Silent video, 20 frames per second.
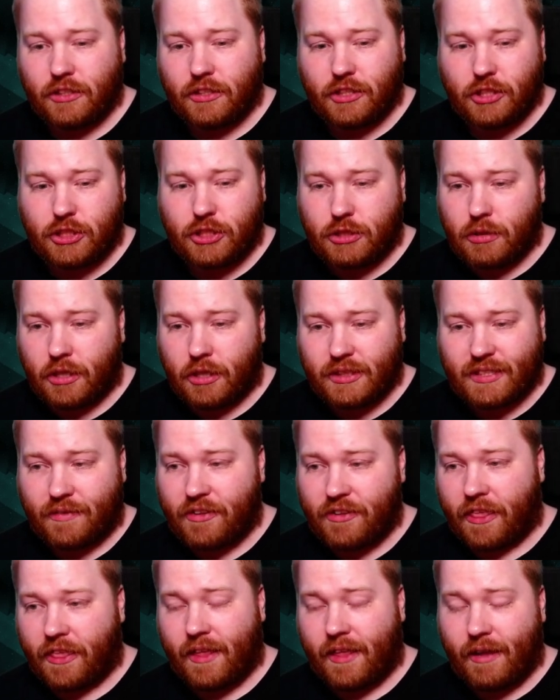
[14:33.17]
destroys
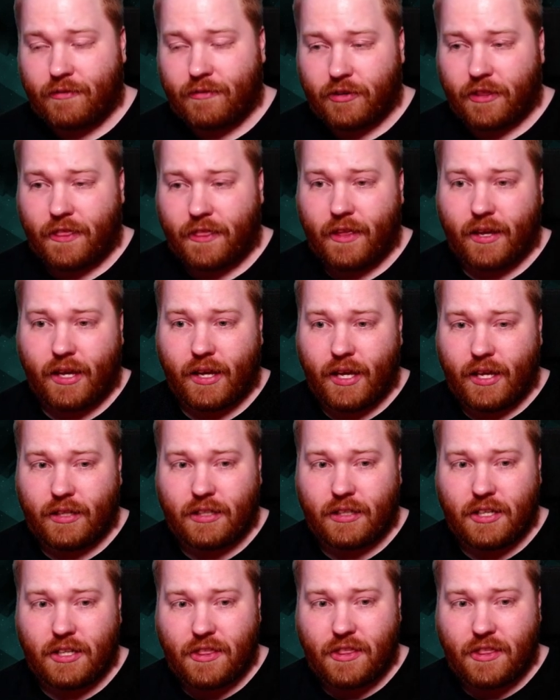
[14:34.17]
every, everything and